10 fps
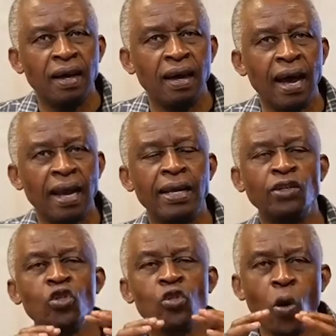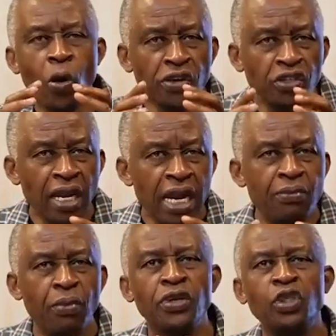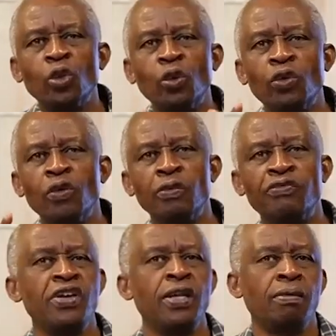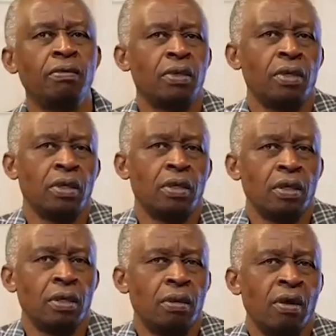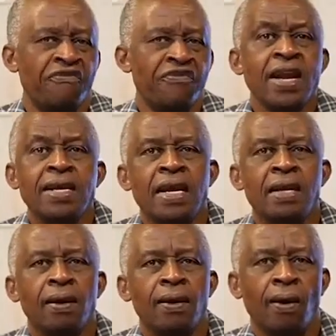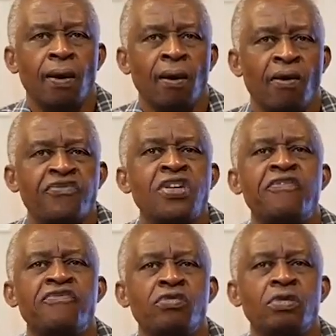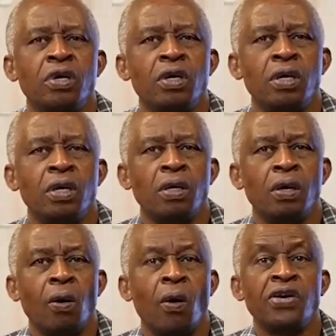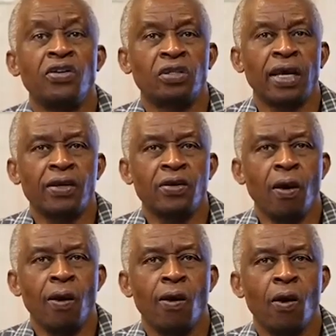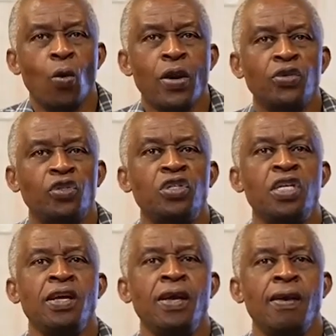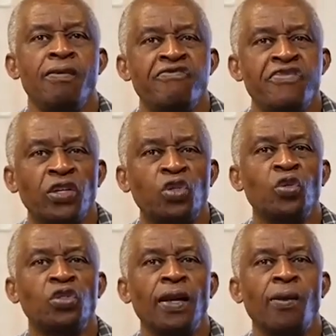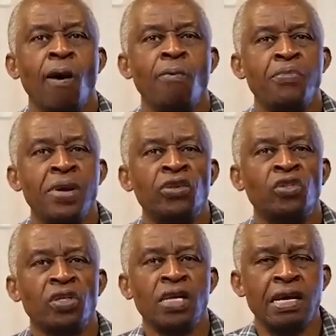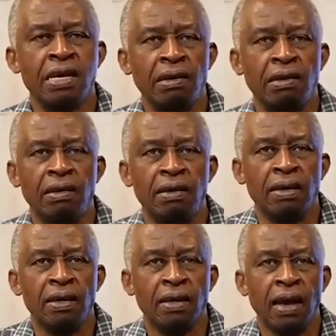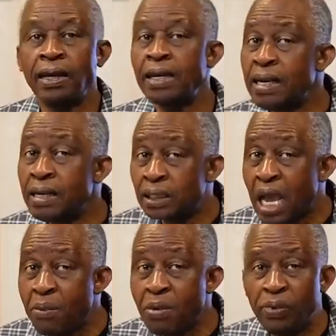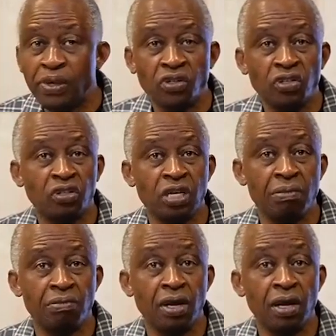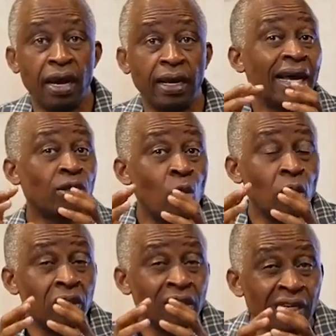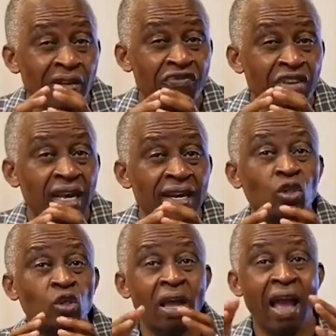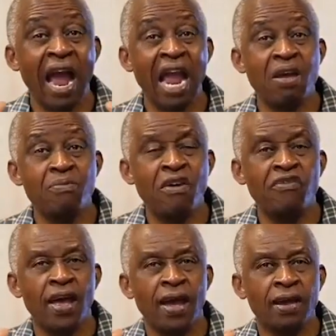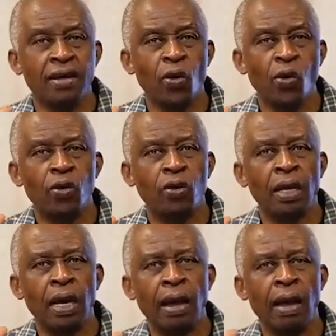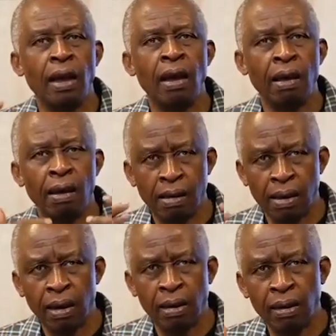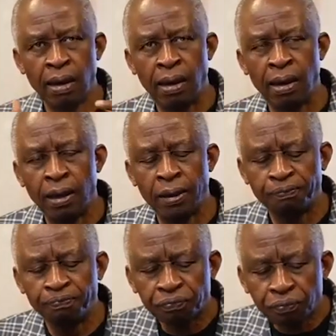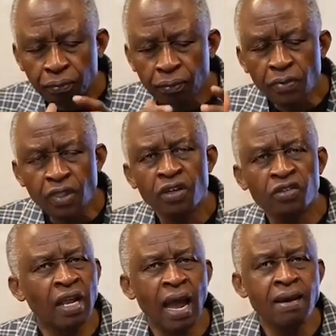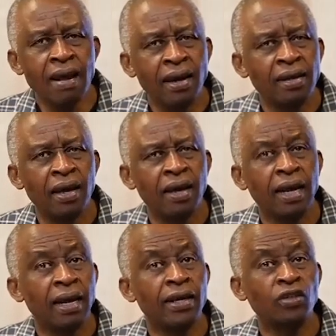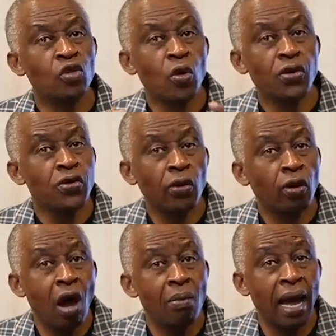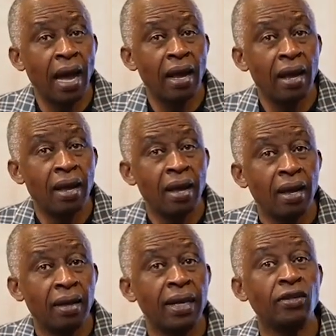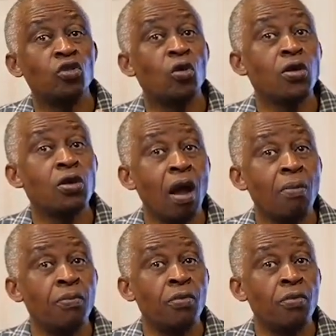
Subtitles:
And there's no reason anybody should feel offended or fearful or insecure when you see vessels the Lord brings in at any time it pleases him. And that's one thing he fitted into the IMF, standard, that there's no newcomer. There's no young